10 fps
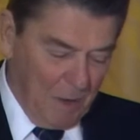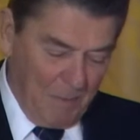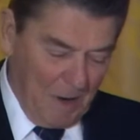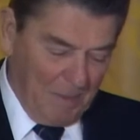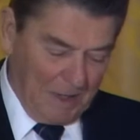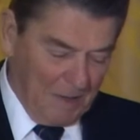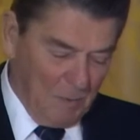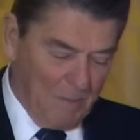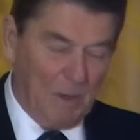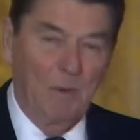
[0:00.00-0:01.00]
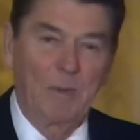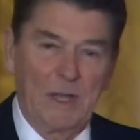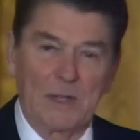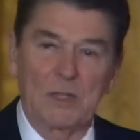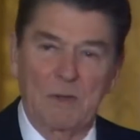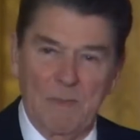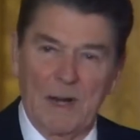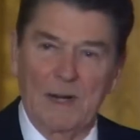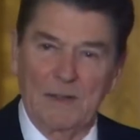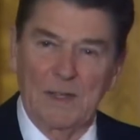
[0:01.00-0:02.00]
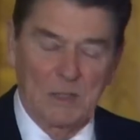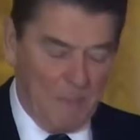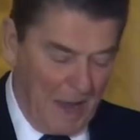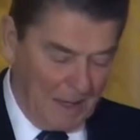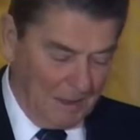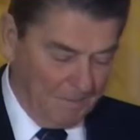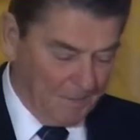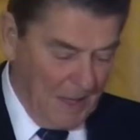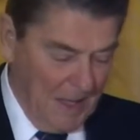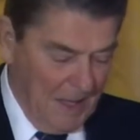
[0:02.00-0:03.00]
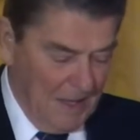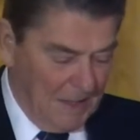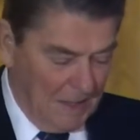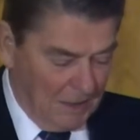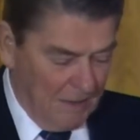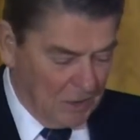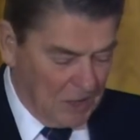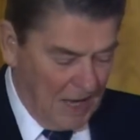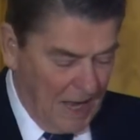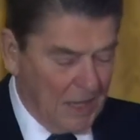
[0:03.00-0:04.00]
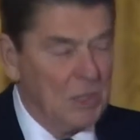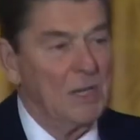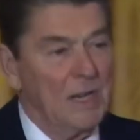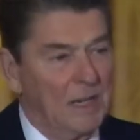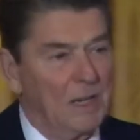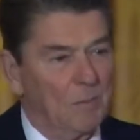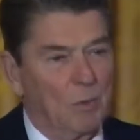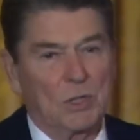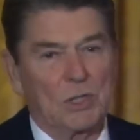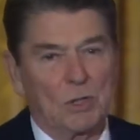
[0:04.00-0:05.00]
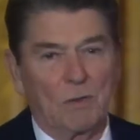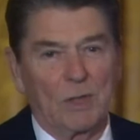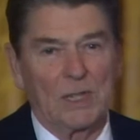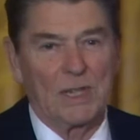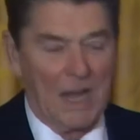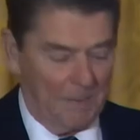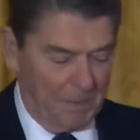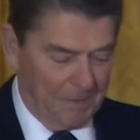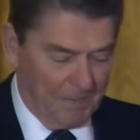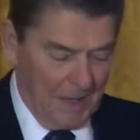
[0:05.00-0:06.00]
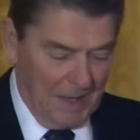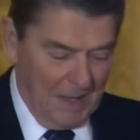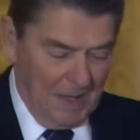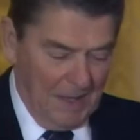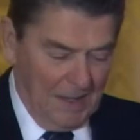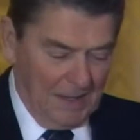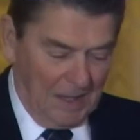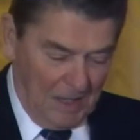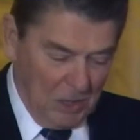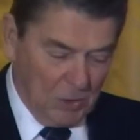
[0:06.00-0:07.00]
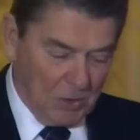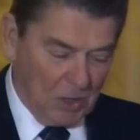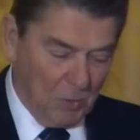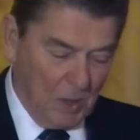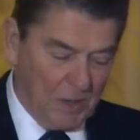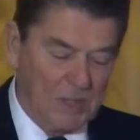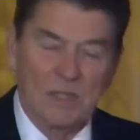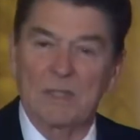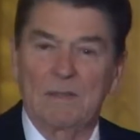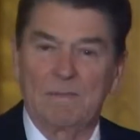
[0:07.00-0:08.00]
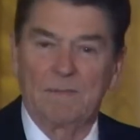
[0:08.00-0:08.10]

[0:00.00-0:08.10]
Republican women will be instrumental in this battle. They'll give us the edge needed to push us over the top. The issues are with us.